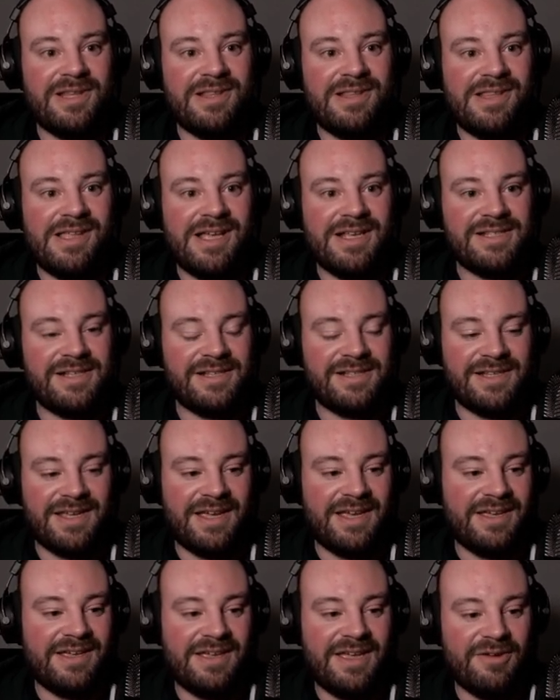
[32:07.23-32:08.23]
As I
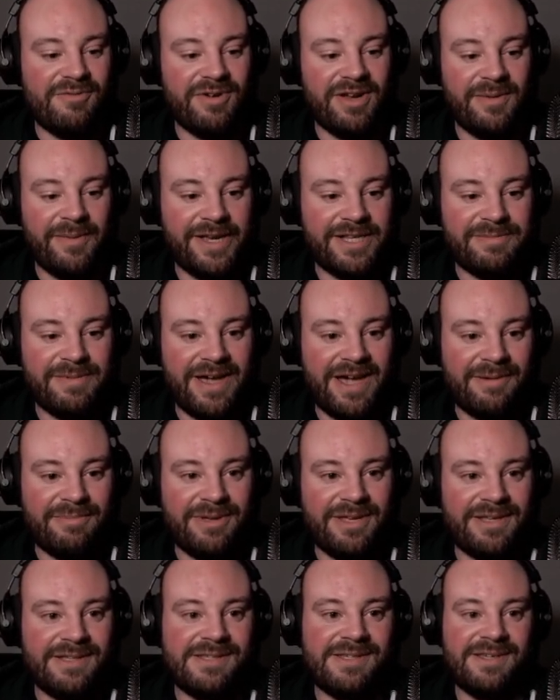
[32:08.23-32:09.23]
say, it really makes me
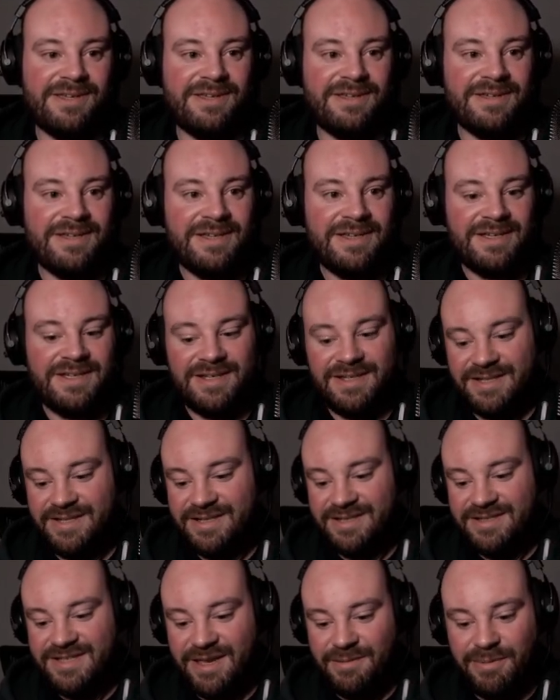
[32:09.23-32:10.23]
happy to
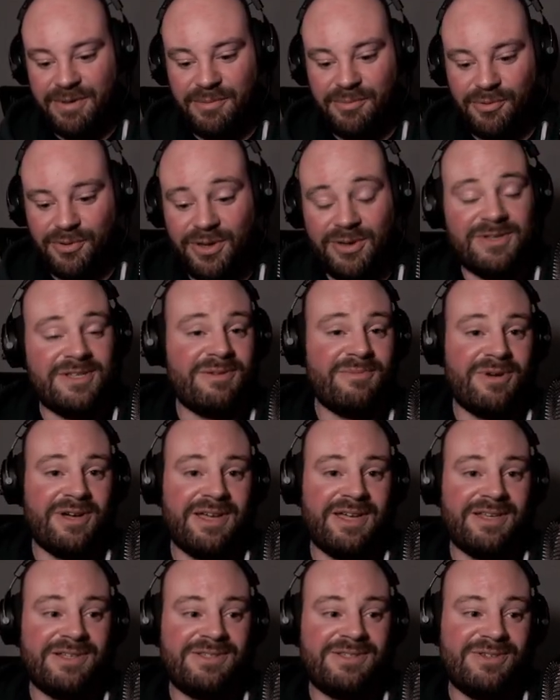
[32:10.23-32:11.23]
see people using
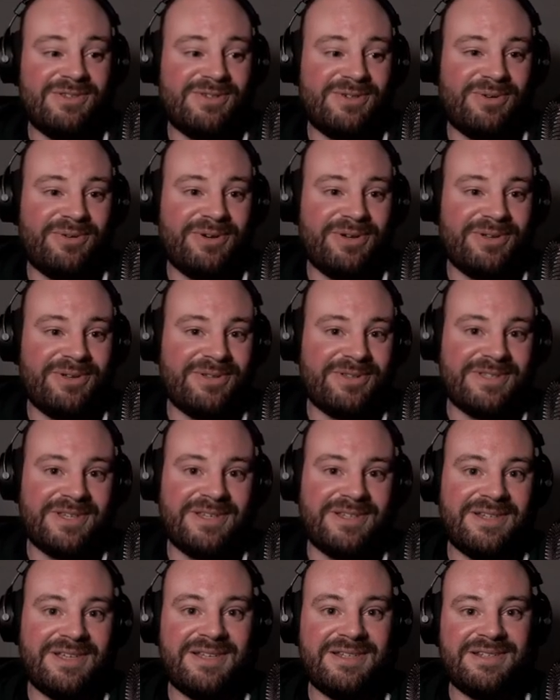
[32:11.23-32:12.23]
my tutorials
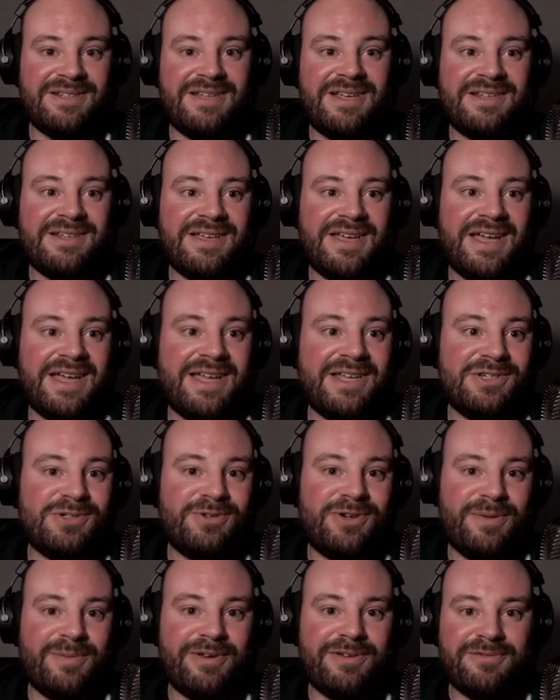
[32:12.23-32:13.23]
and getting
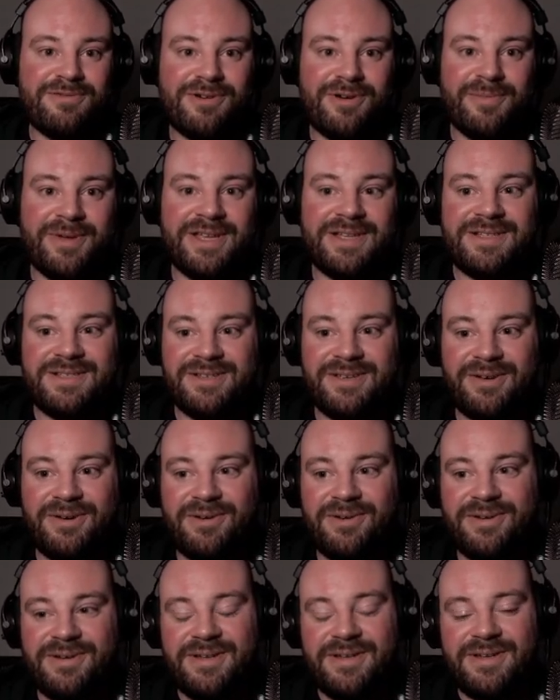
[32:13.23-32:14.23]
enjoyment from it.
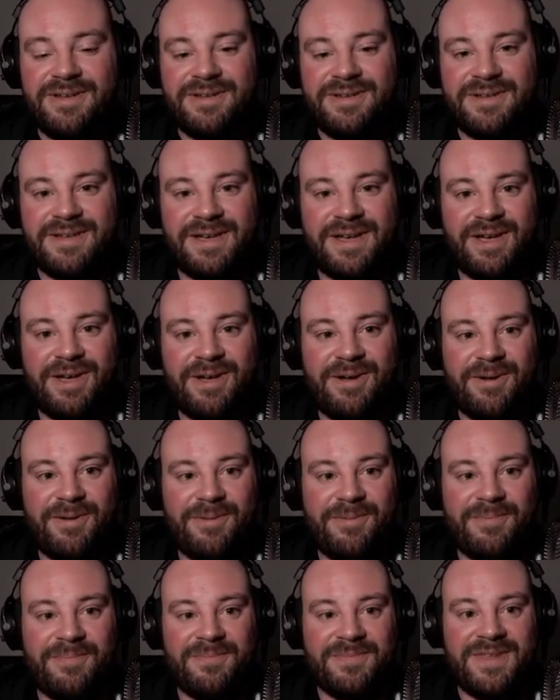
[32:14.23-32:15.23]
So
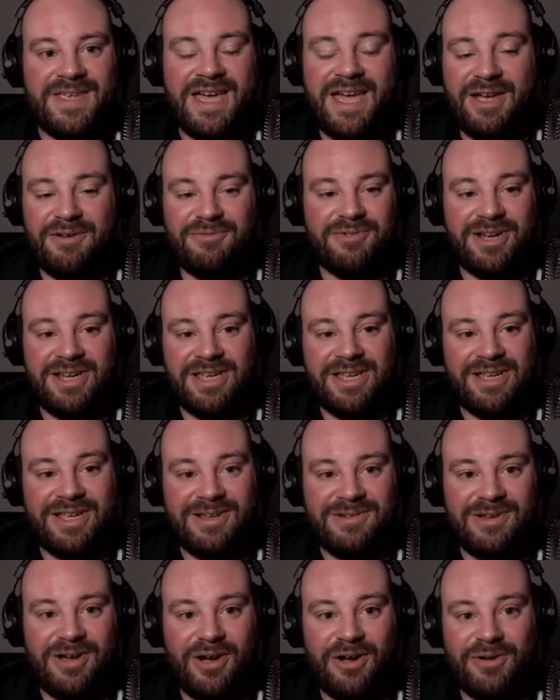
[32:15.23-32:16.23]
yeah, really
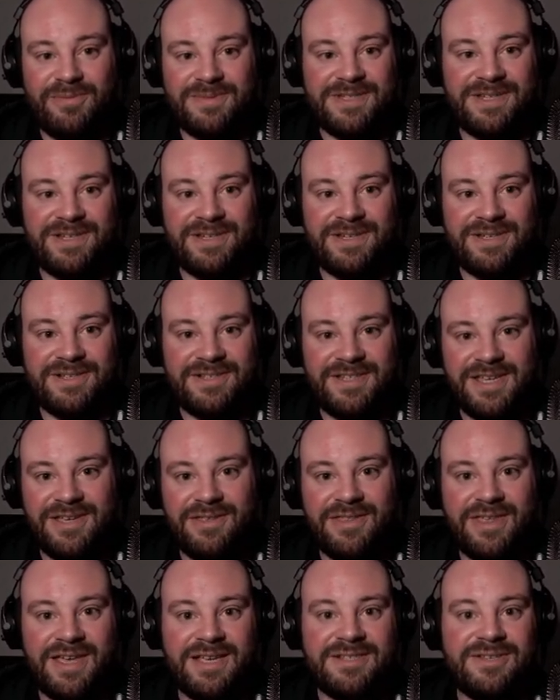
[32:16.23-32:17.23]
hope to see
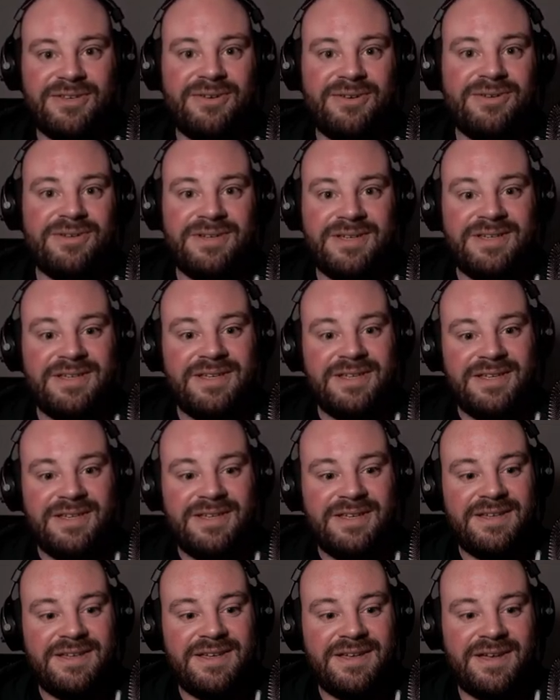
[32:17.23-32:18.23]
you there soon.
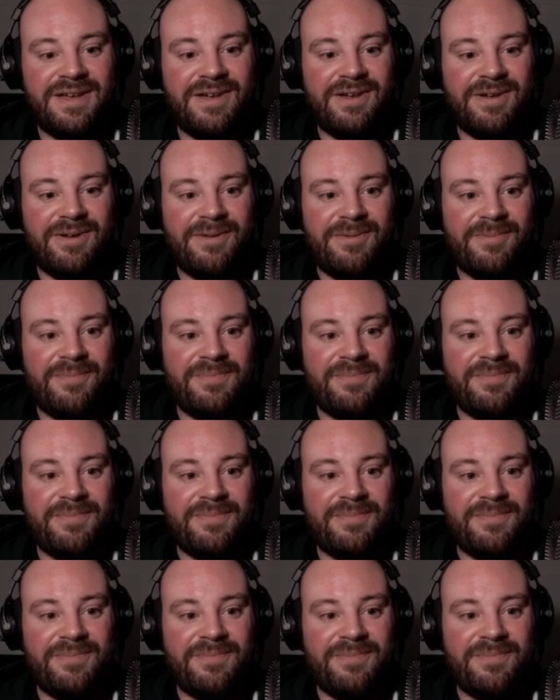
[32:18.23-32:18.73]
Yeah,